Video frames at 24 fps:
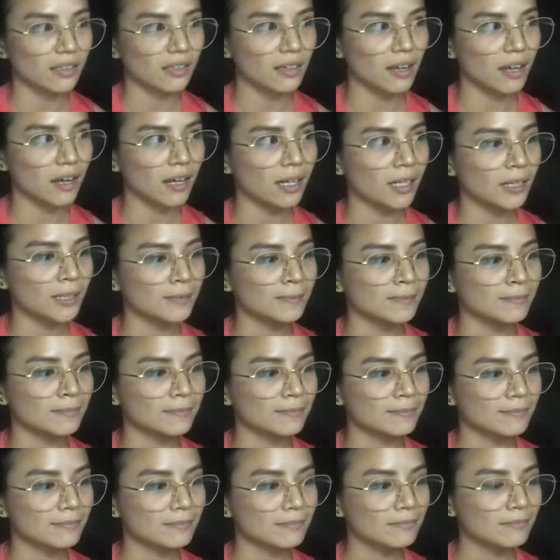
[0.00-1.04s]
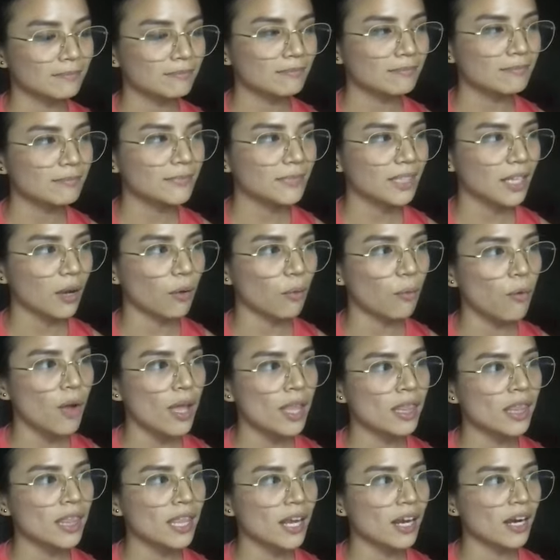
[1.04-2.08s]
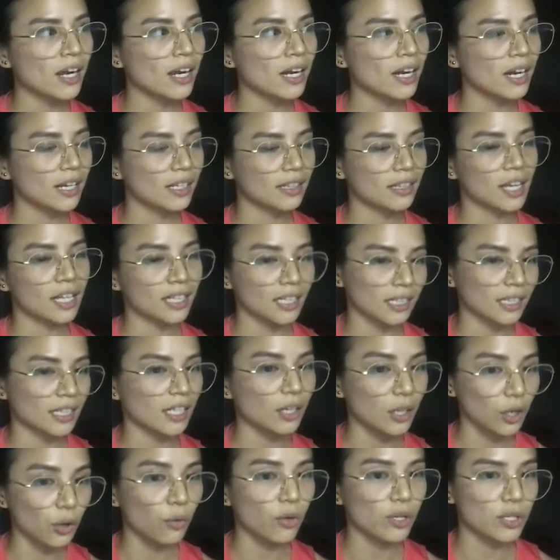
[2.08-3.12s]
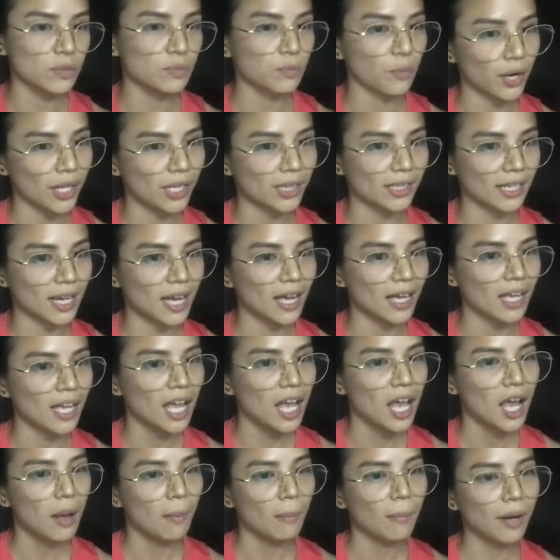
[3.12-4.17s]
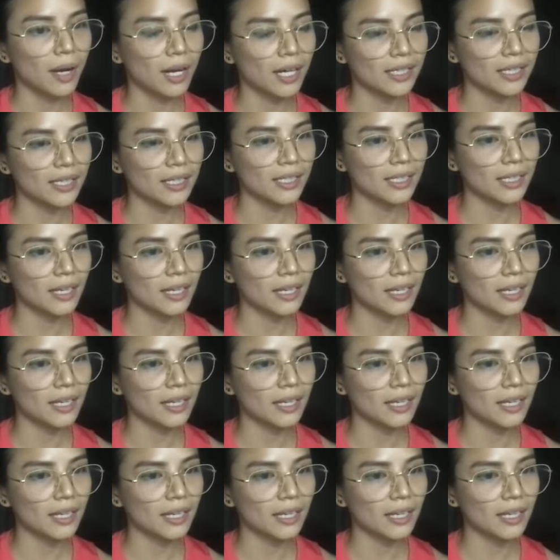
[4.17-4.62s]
um when they're not at their lowest point nga. But